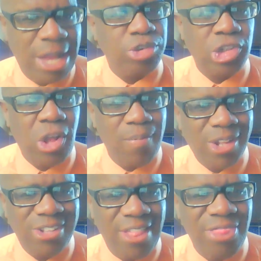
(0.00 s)
And to some
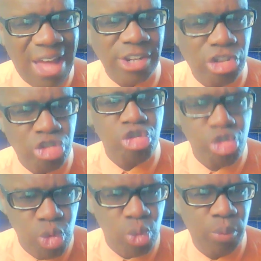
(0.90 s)
extent, that is
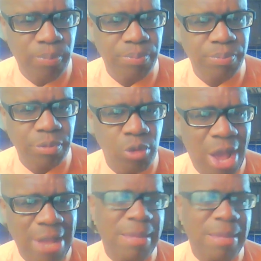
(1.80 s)
true, right?